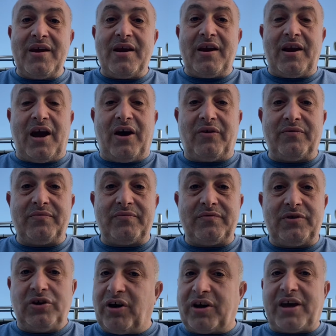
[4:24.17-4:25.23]
Now,
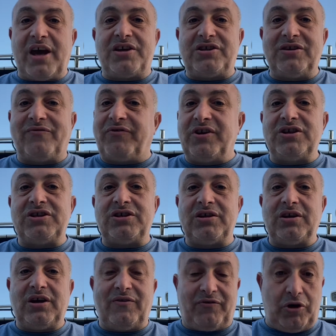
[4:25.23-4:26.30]
you're not catching fish
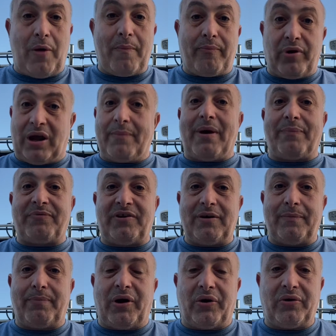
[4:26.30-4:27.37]
if you don't bring them up to your
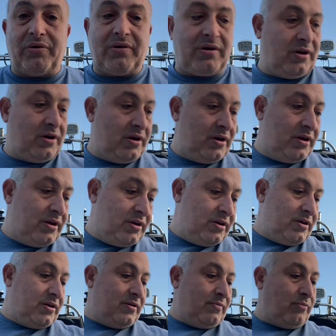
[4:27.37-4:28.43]
boat.
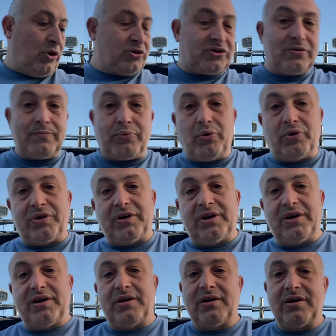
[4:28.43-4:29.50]
Most
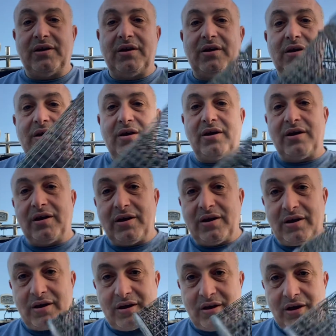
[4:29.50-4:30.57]
importantly,
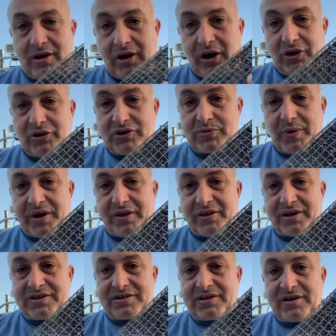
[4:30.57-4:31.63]
I use one of
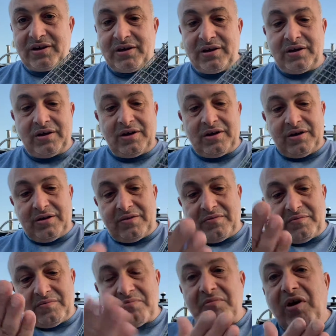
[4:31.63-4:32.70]
these.
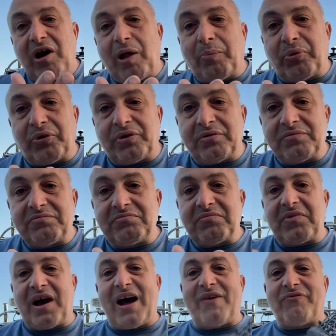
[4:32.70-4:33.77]
I'll put
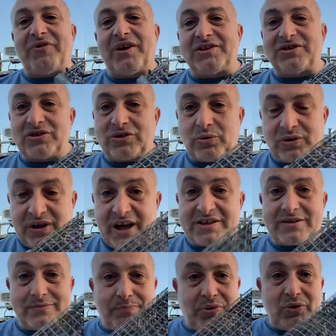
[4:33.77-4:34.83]
half a dozen to a
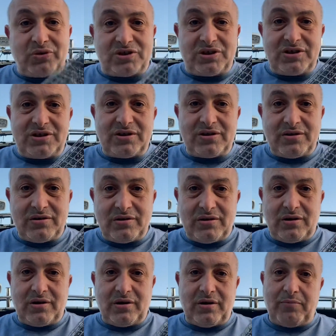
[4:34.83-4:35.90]
dozen pilchards.
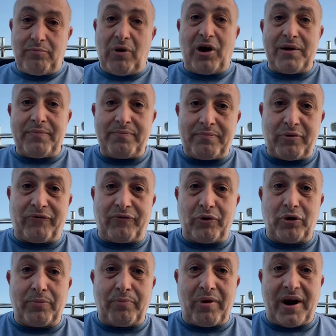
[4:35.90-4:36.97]
My
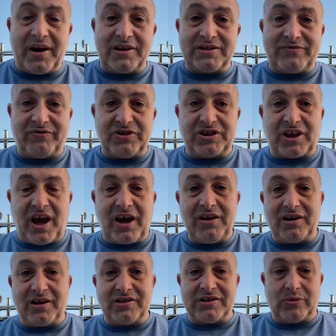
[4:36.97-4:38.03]
preferred brand is Fish Candy
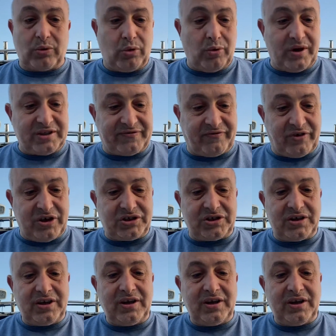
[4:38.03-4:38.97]
because they're always fresh.